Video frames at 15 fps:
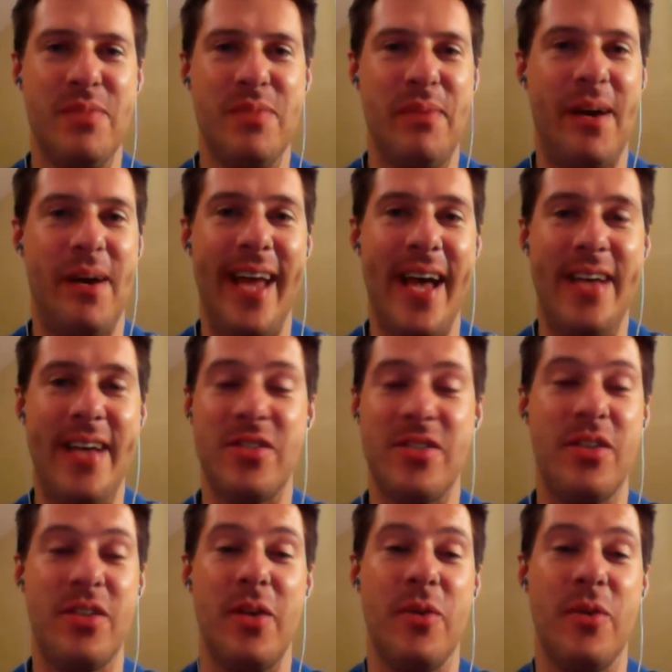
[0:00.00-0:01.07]
podcasts are
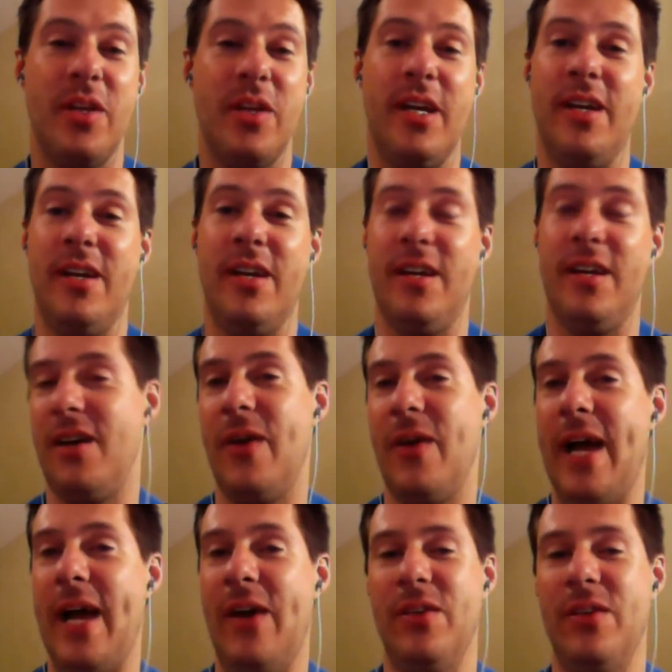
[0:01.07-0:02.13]
they really
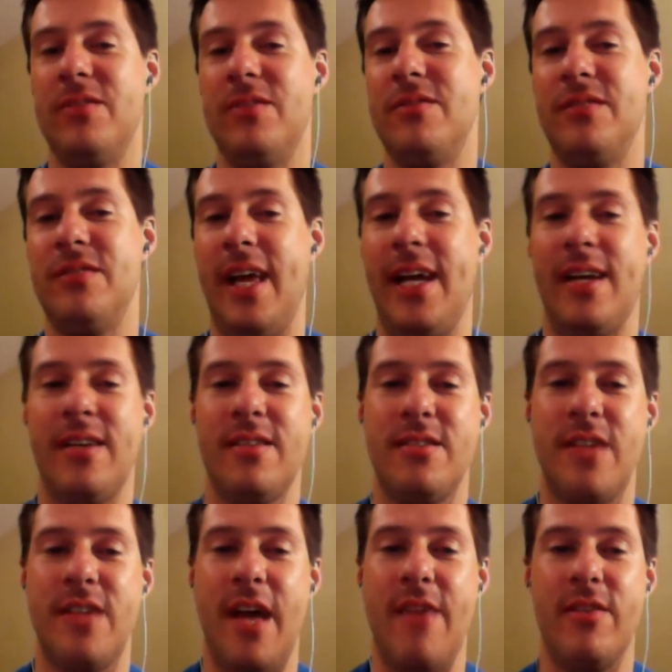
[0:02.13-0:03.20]
around? Like
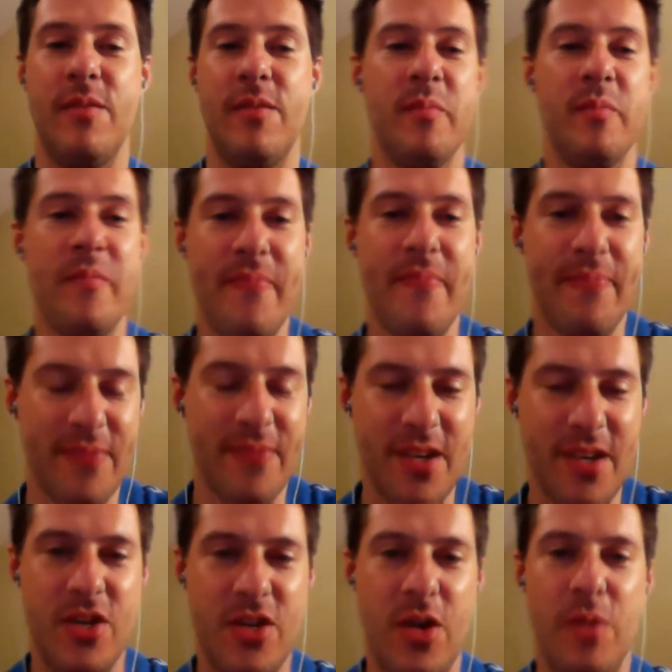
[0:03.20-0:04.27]
7.
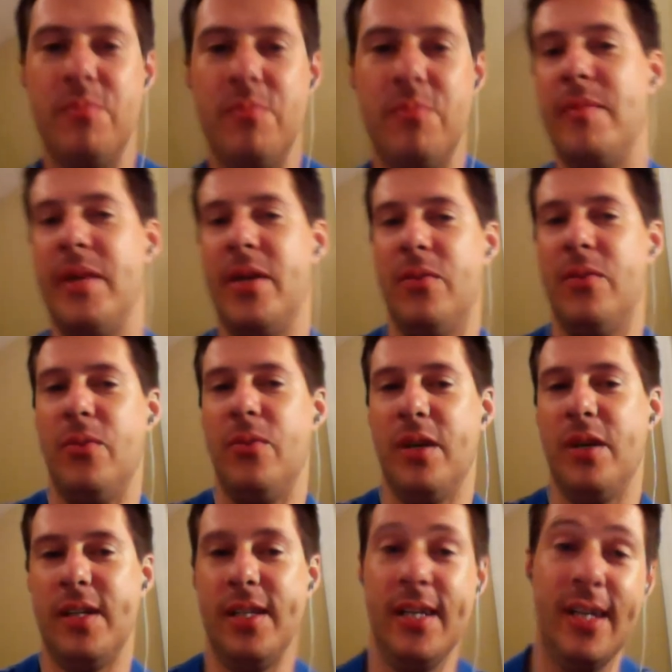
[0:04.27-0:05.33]
So I mean, we're
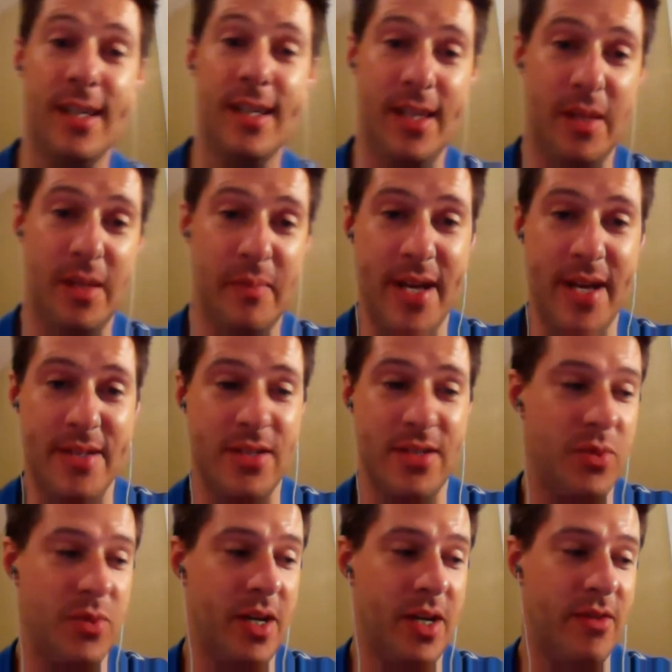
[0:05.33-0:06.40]
clearly the best
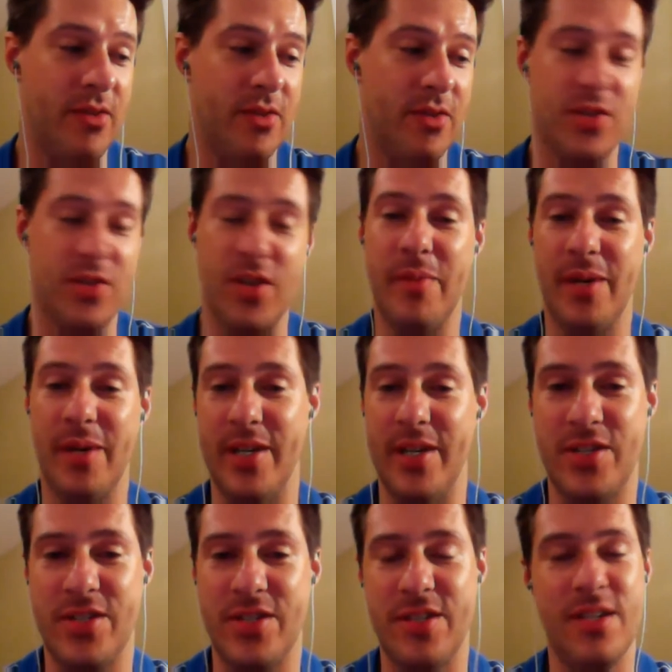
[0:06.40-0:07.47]
because we cover so
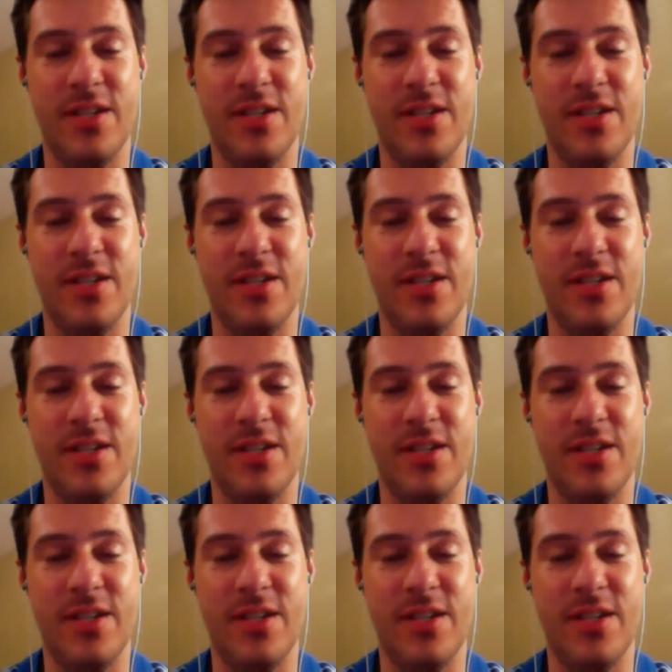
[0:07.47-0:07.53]
much.